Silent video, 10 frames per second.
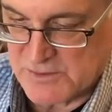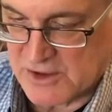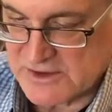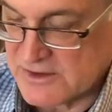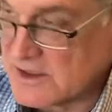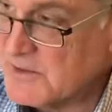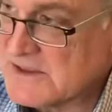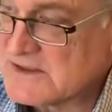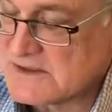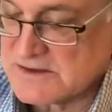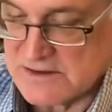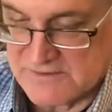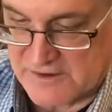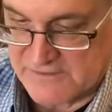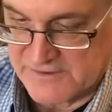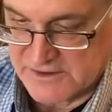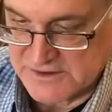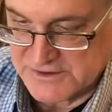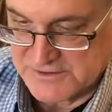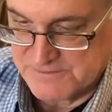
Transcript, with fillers: marked the limits of our village.